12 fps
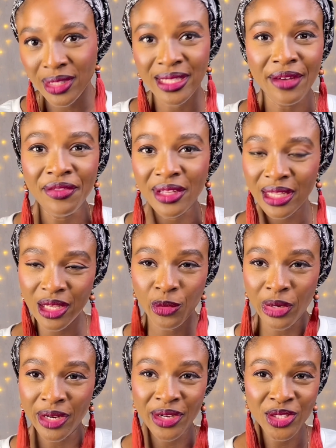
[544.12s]
Definitely we
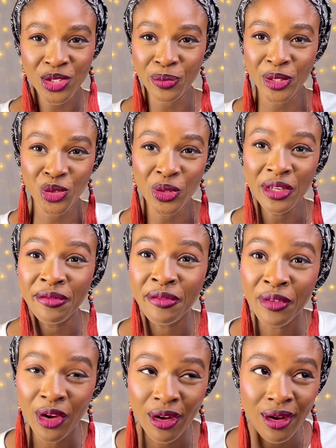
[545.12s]
are going to be doing
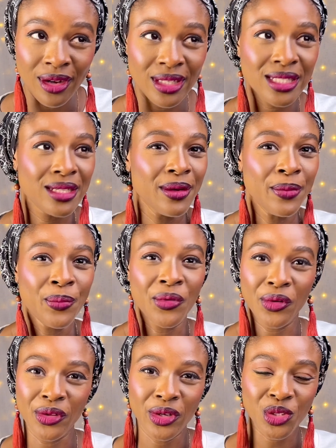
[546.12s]
vlogs,
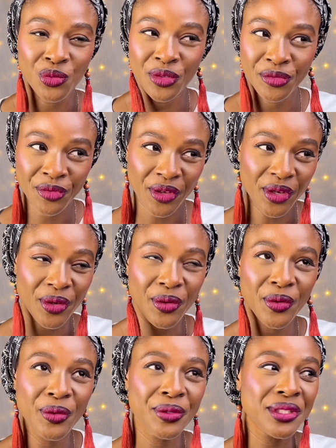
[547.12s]
product
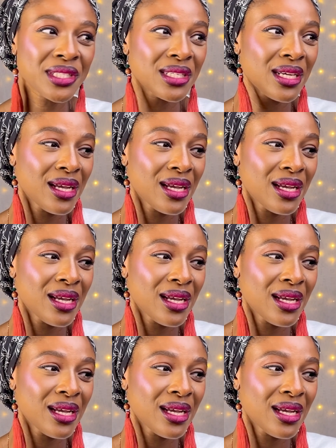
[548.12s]
reviews,